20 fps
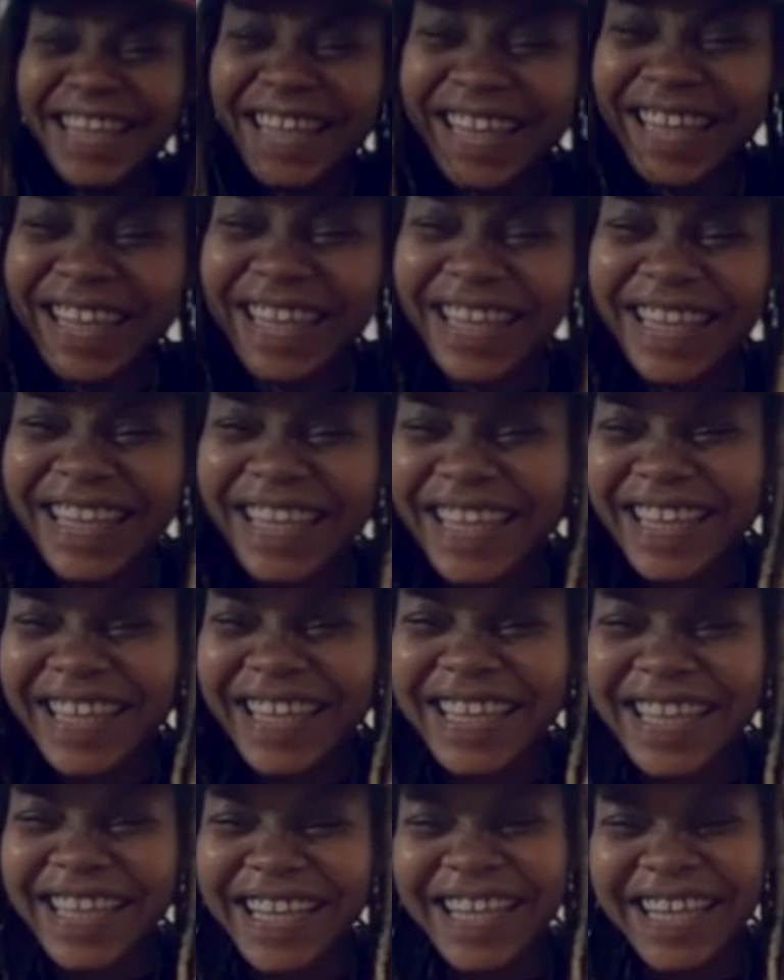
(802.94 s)

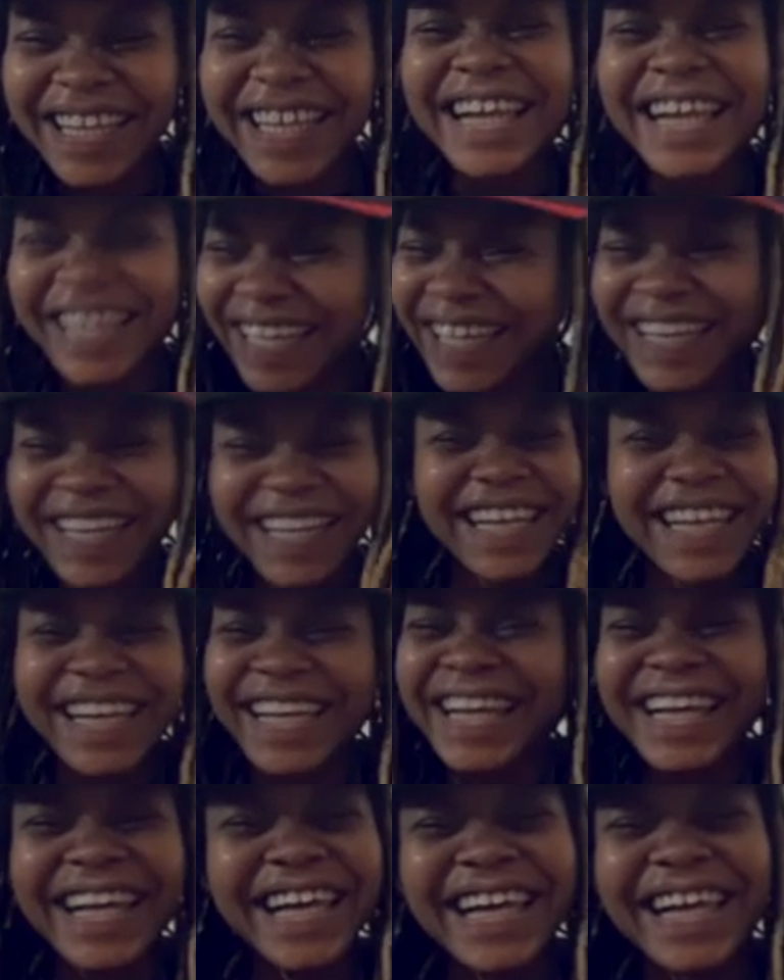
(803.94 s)

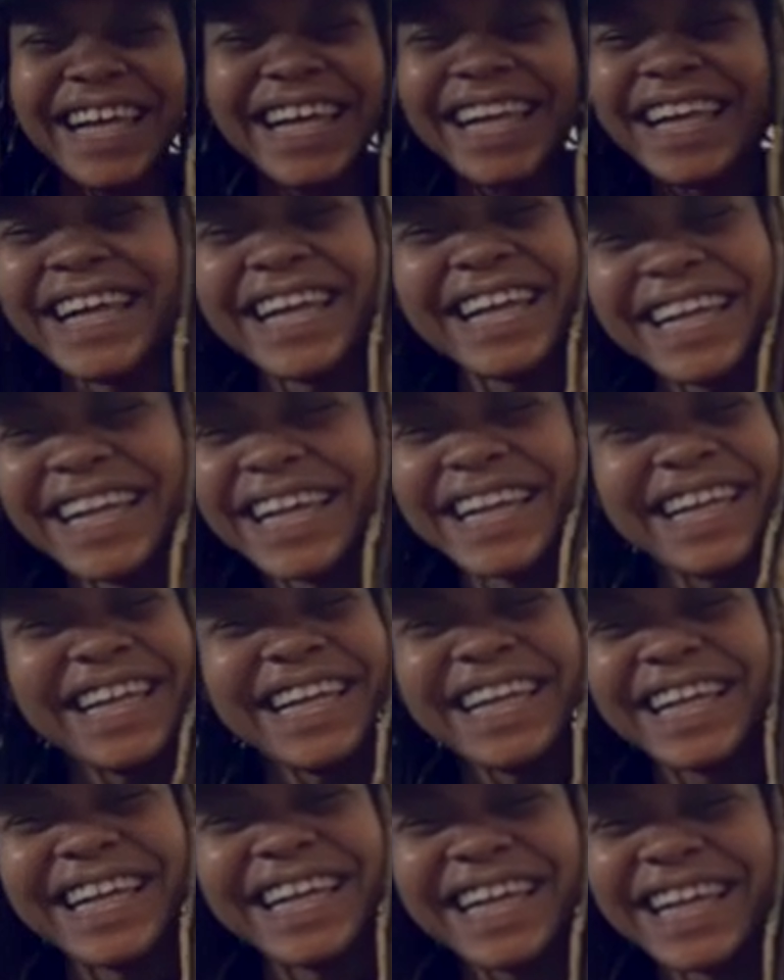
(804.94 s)

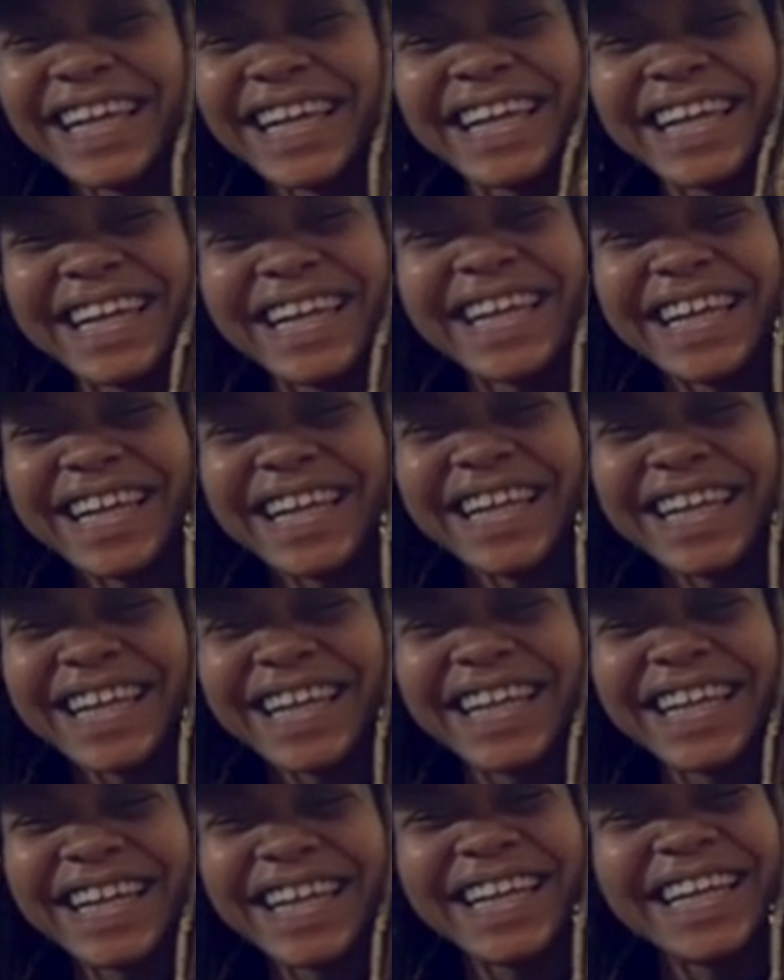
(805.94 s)

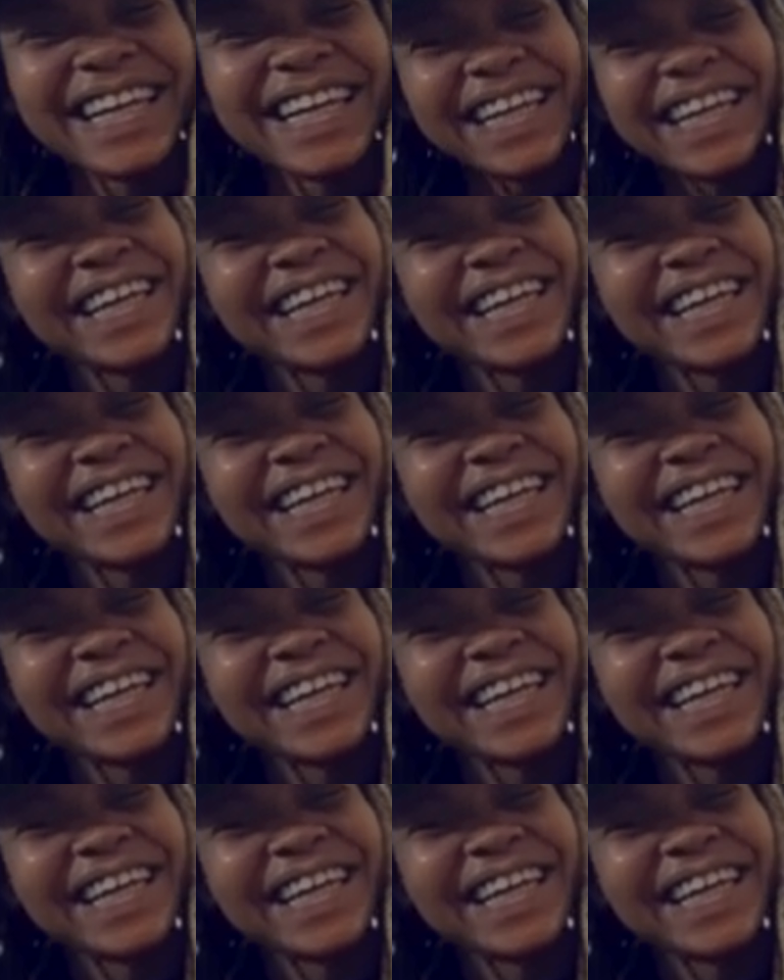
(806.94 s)
The person shown says nothing.